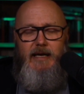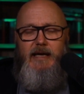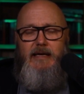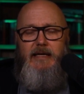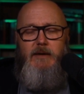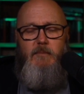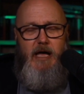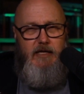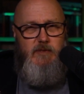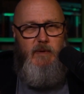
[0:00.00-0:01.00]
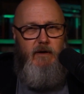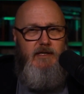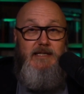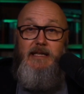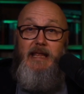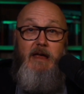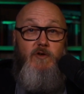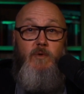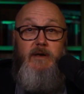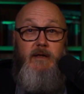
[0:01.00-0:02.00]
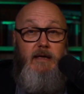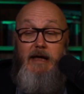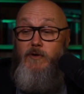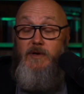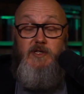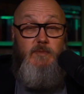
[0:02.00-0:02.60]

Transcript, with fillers: And in my experience and in everyone's